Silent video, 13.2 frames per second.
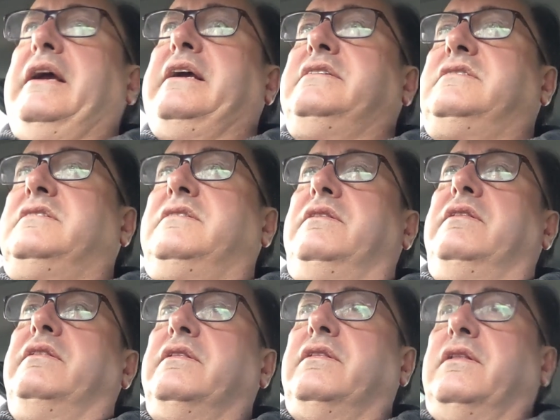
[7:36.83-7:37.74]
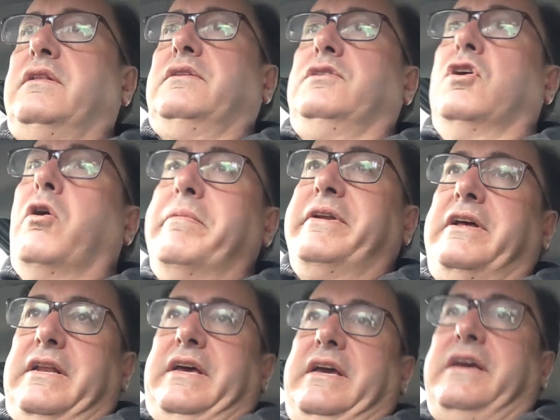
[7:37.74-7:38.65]
is
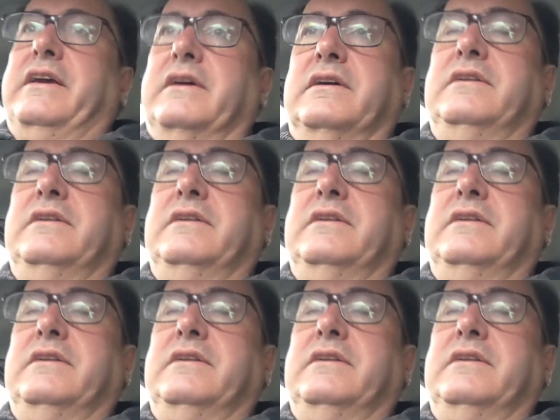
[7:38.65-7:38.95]
nominally